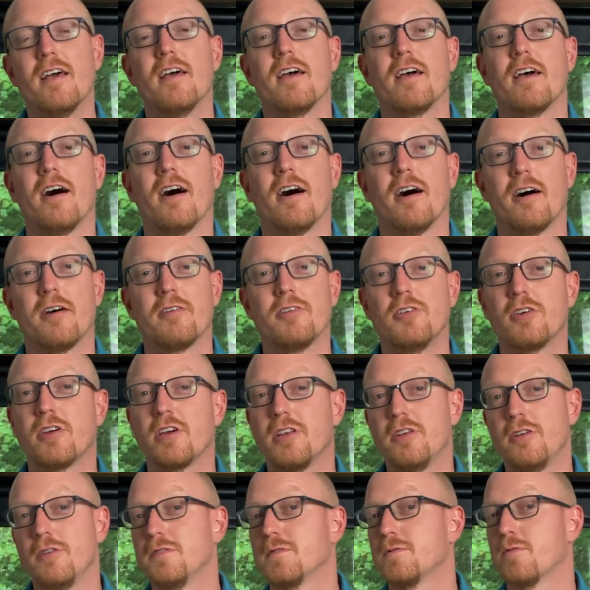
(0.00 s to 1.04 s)
You can
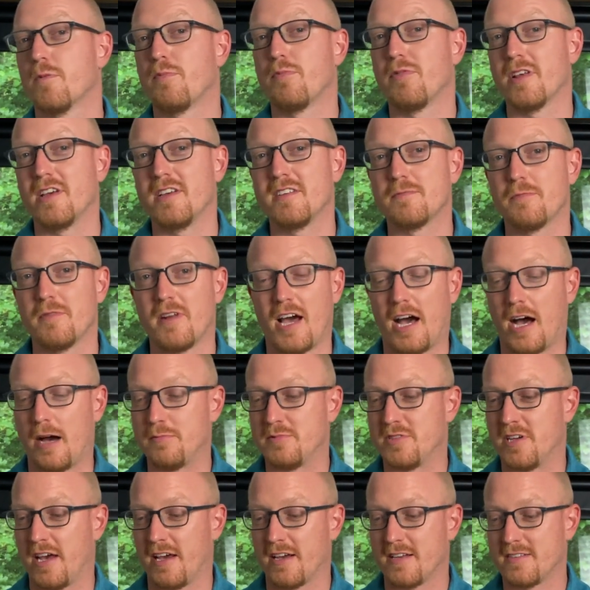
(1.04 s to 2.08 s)
use replacement
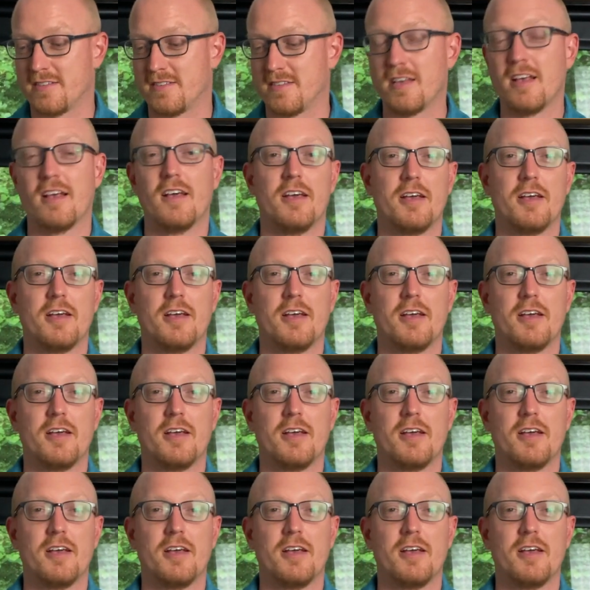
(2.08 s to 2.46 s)
objects.